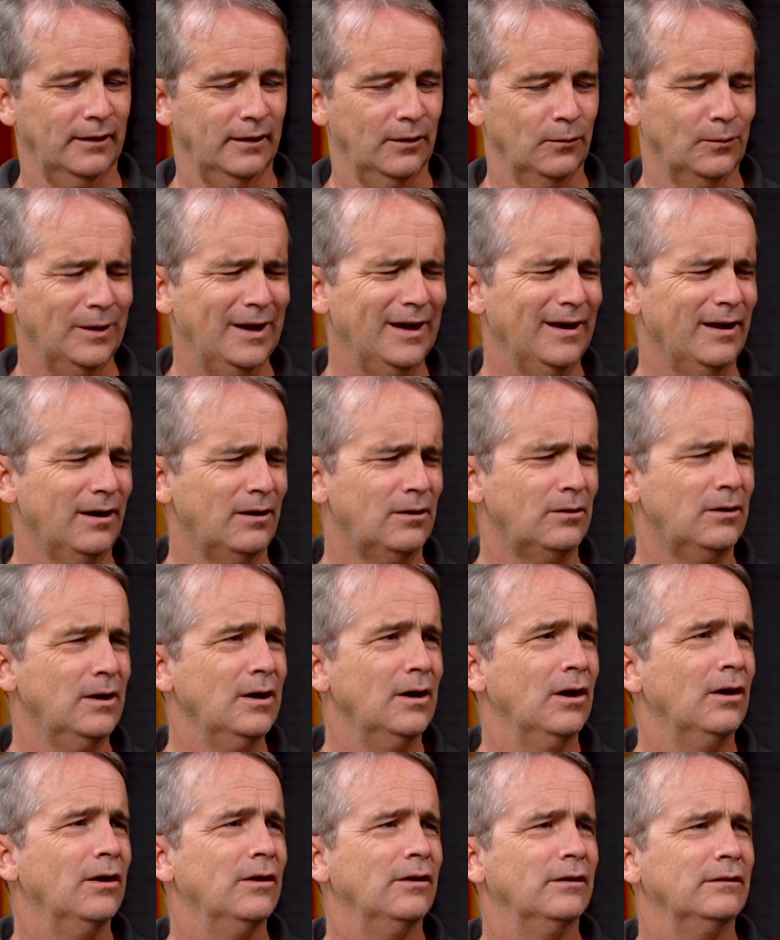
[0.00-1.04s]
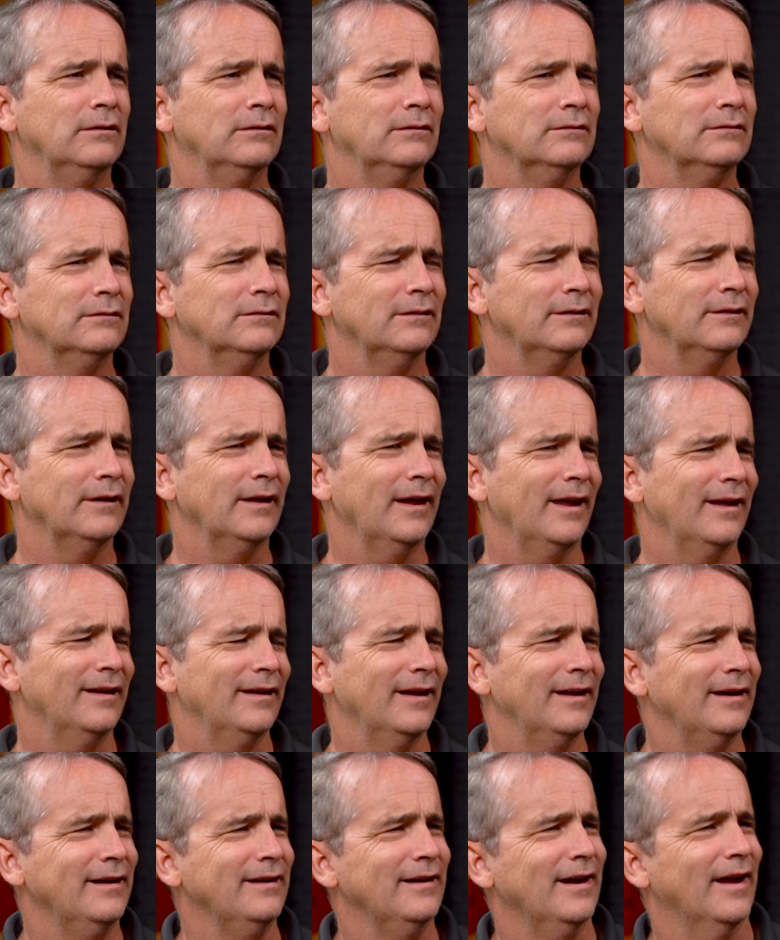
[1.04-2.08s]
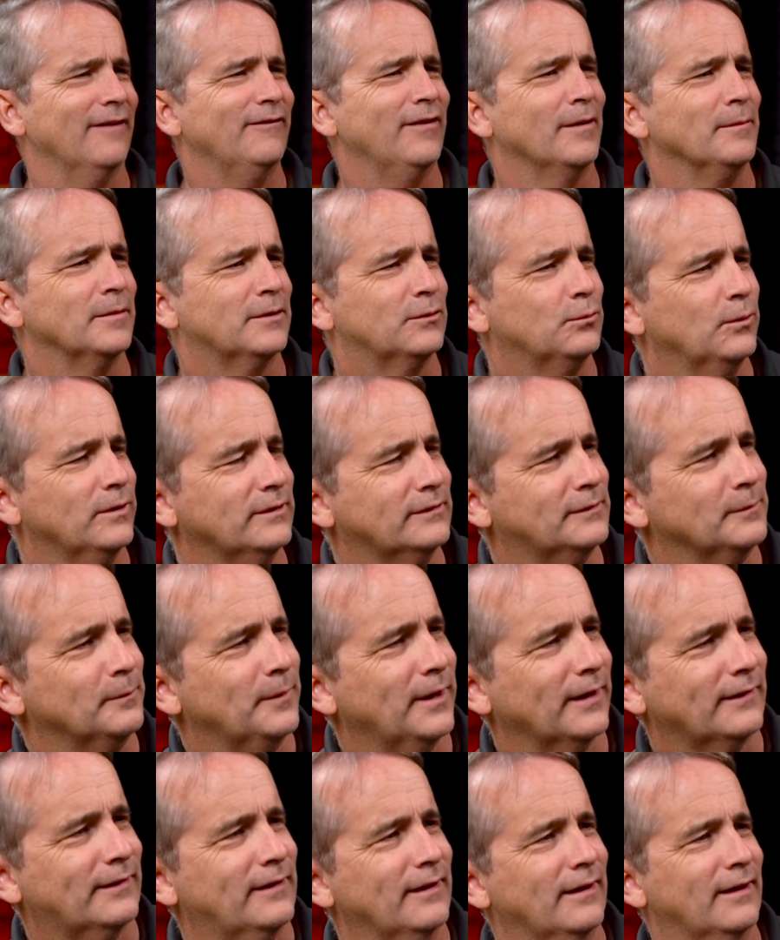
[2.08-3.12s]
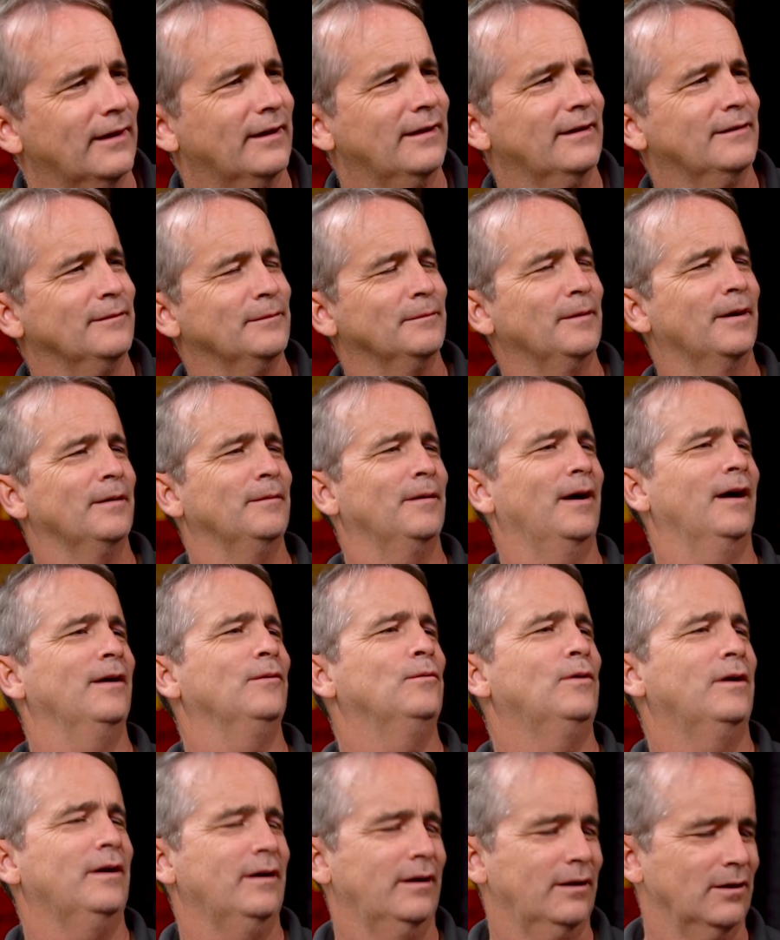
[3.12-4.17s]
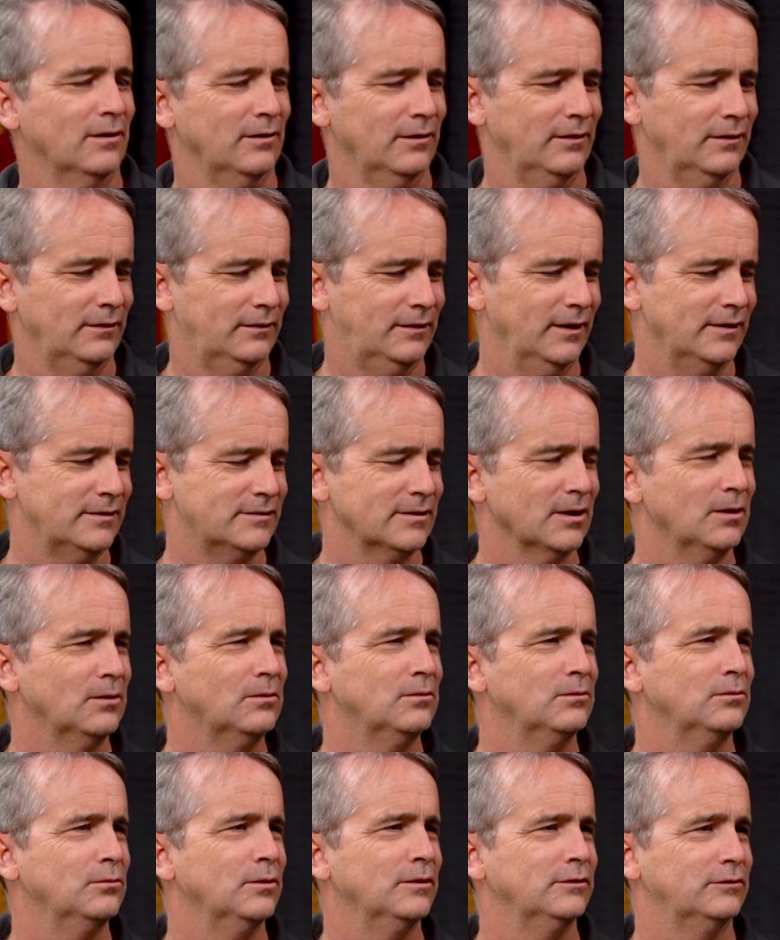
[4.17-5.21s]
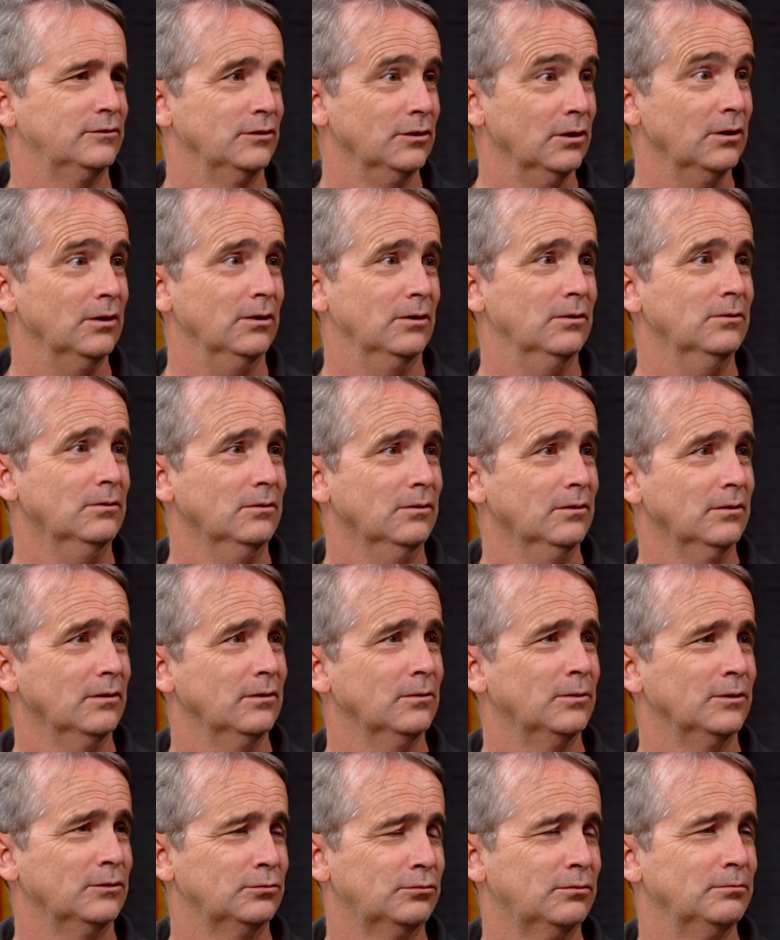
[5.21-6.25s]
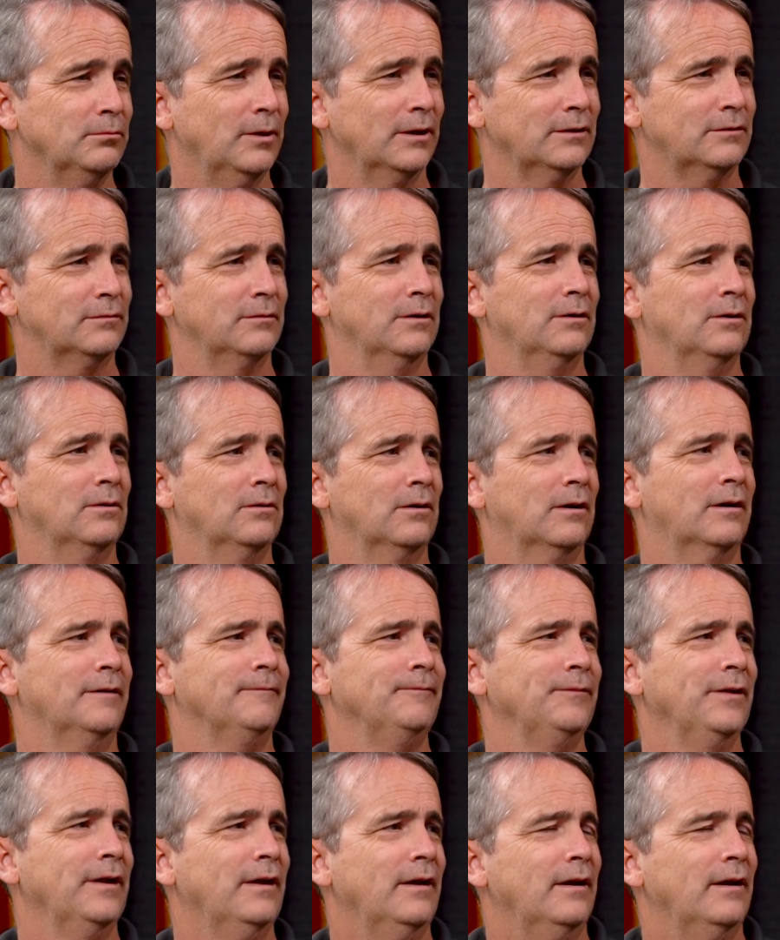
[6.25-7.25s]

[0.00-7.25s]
Well, I didn't have that much wisdom back then. I wanted to go, digital was much newer.